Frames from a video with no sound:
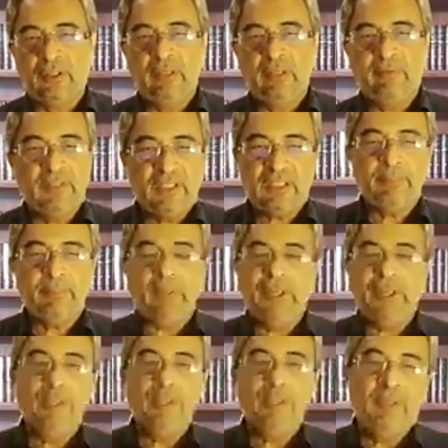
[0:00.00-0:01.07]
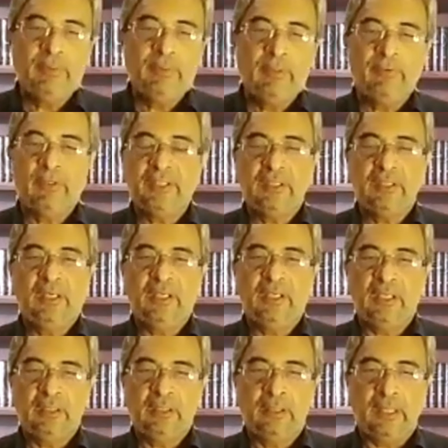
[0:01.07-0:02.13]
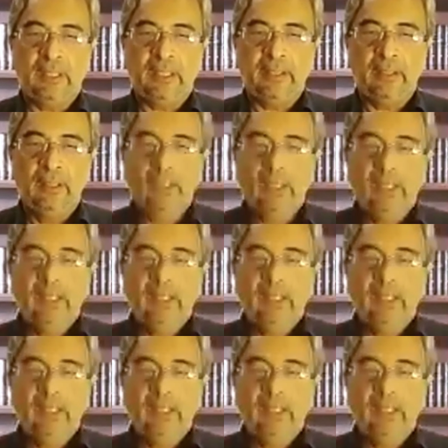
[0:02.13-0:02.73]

So they were just punishing people for this intentional denial.